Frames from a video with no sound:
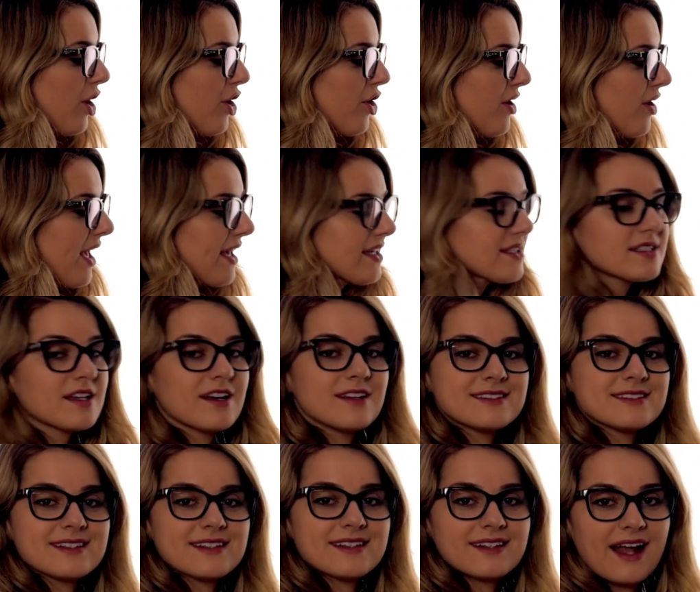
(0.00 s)

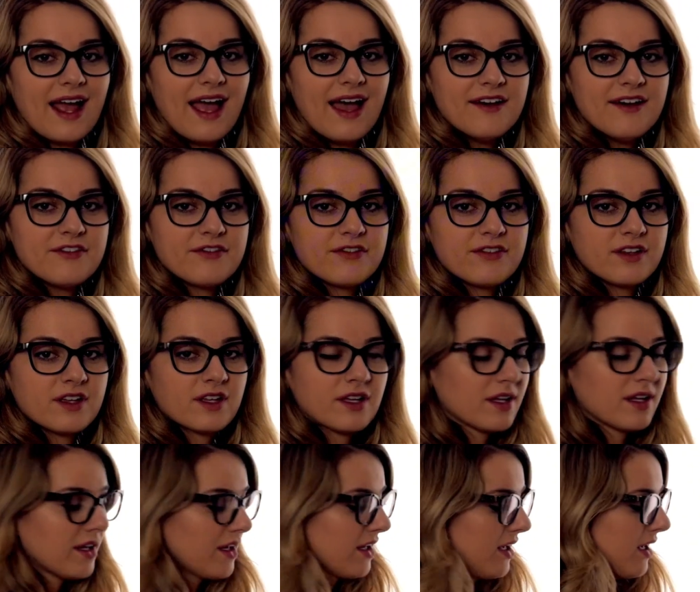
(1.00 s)
accent grave,
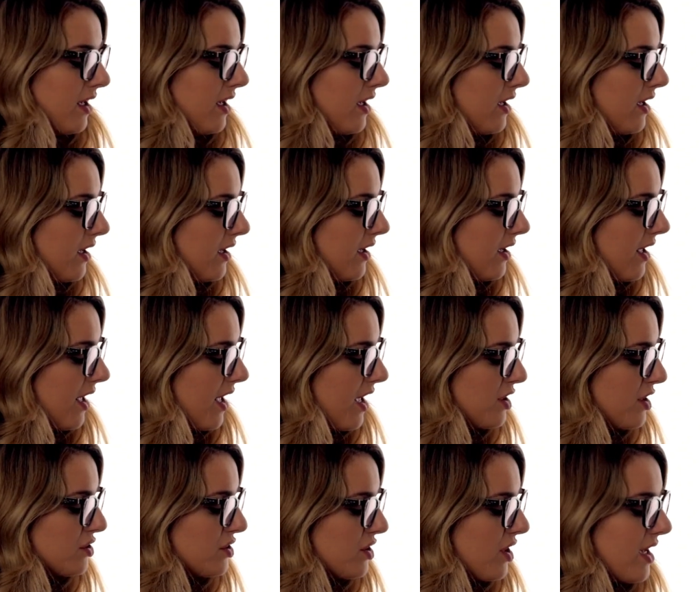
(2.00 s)

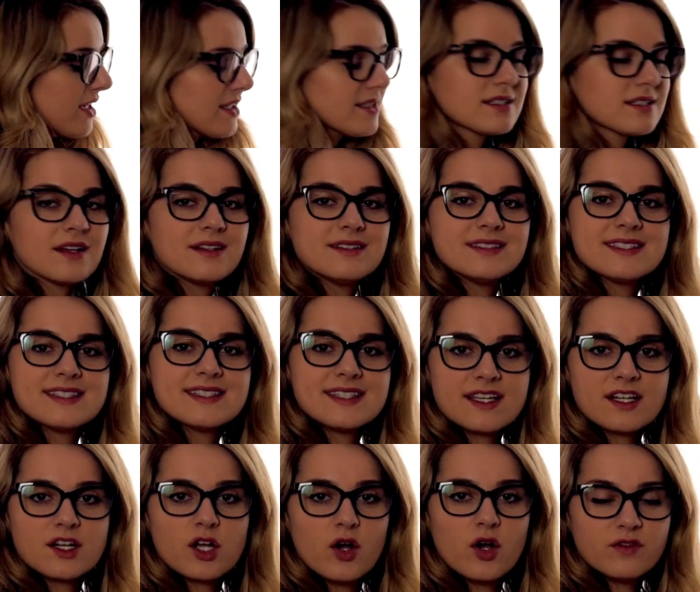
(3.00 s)
and E accent
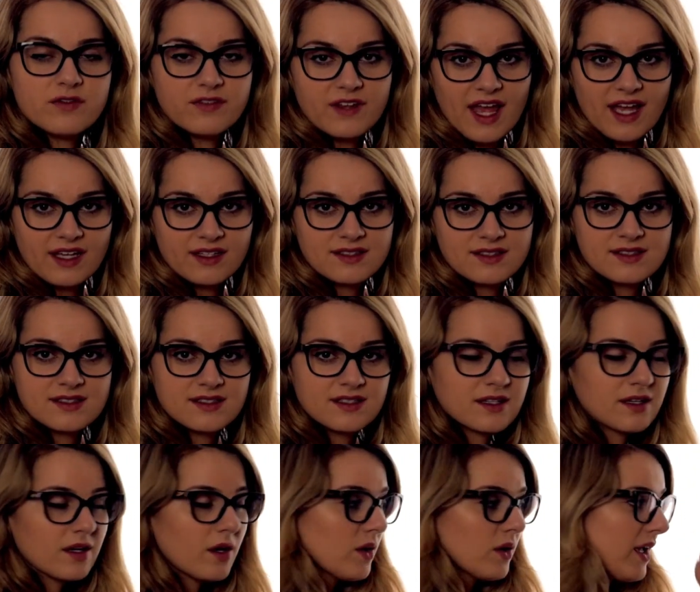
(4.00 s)
circonflexe,
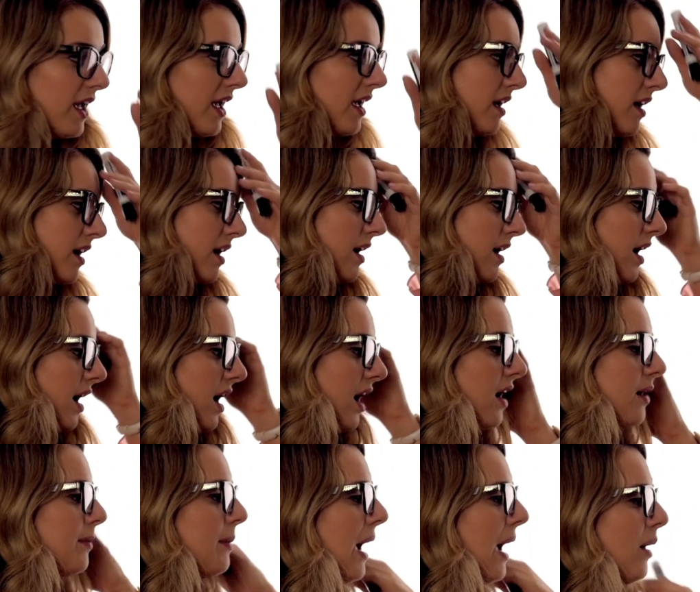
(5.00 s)
okay?
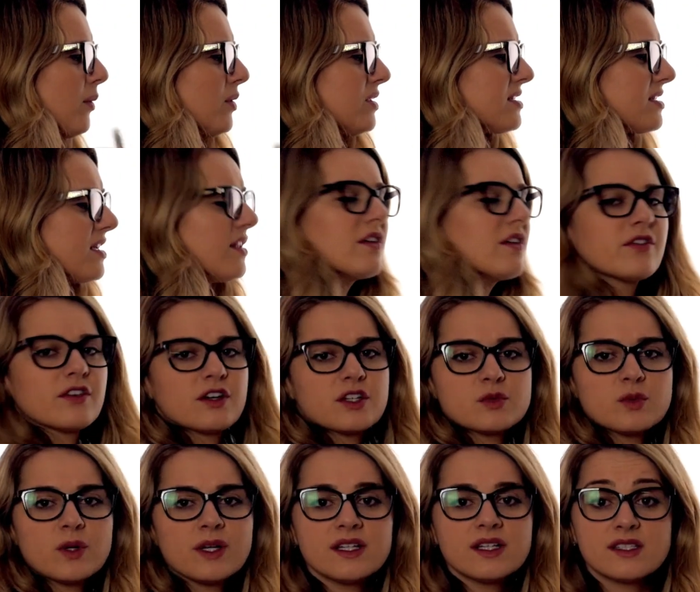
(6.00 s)
I would say the
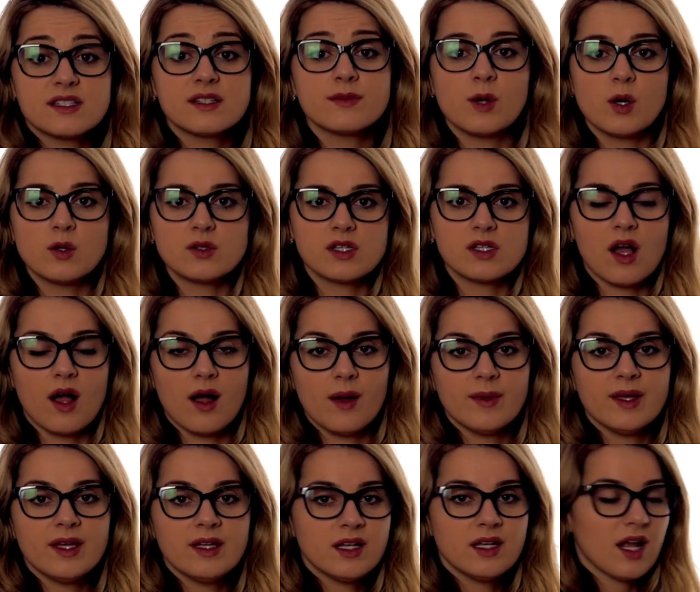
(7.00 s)
first one is the most
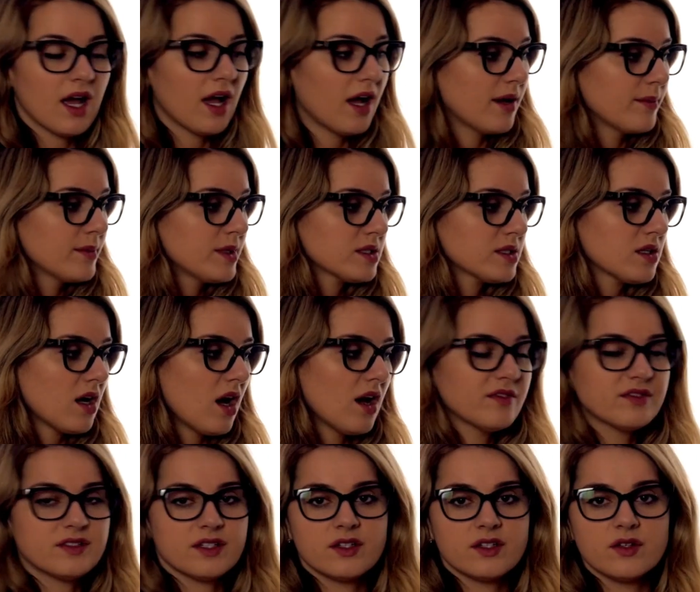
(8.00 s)
common. It's
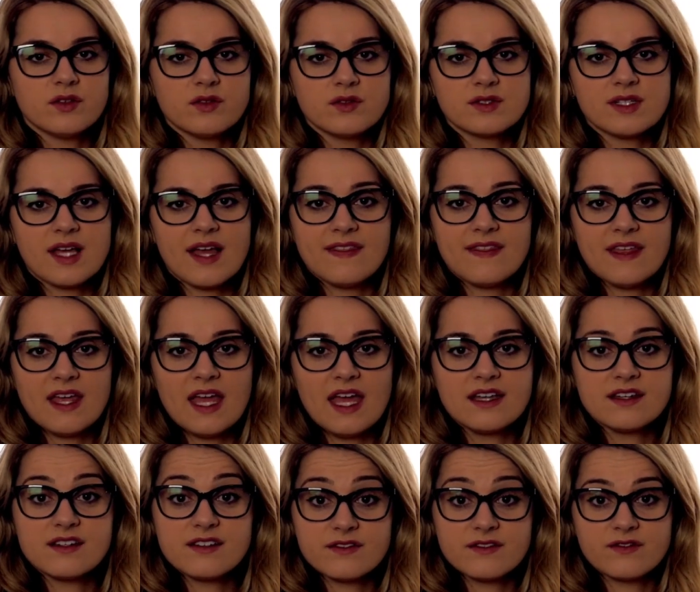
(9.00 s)
often used at the
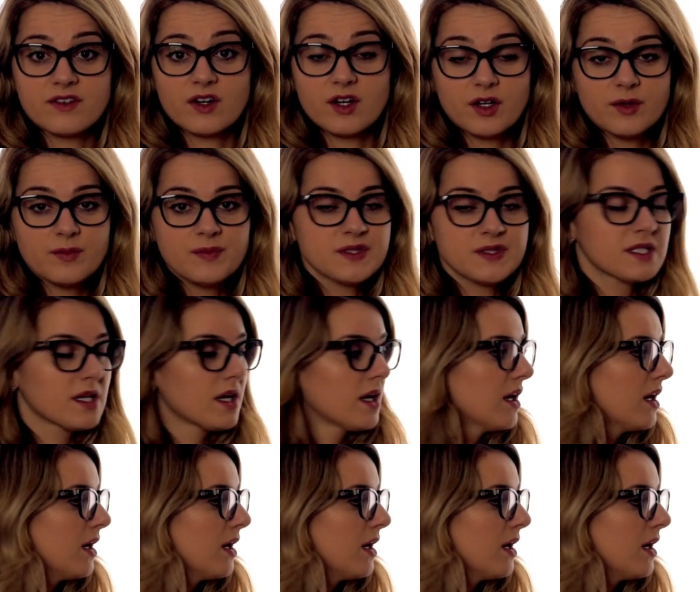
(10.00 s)
end of verbs,